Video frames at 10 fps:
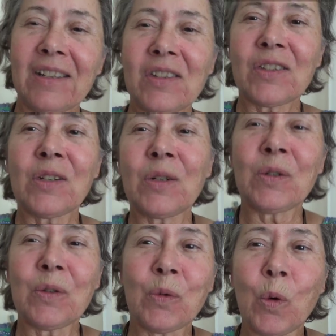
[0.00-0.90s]

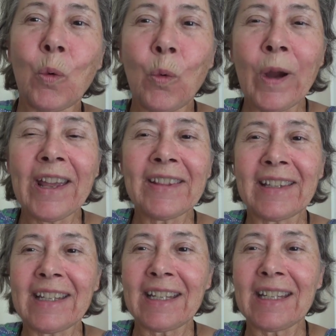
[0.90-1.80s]
So when
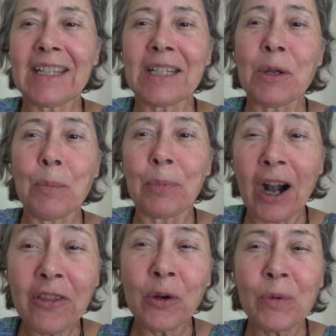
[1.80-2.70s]
the
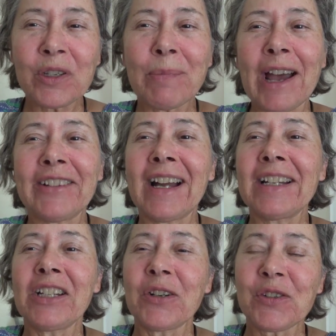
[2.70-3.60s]
brother was about
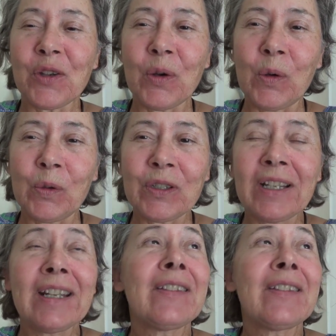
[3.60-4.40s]
9 years old,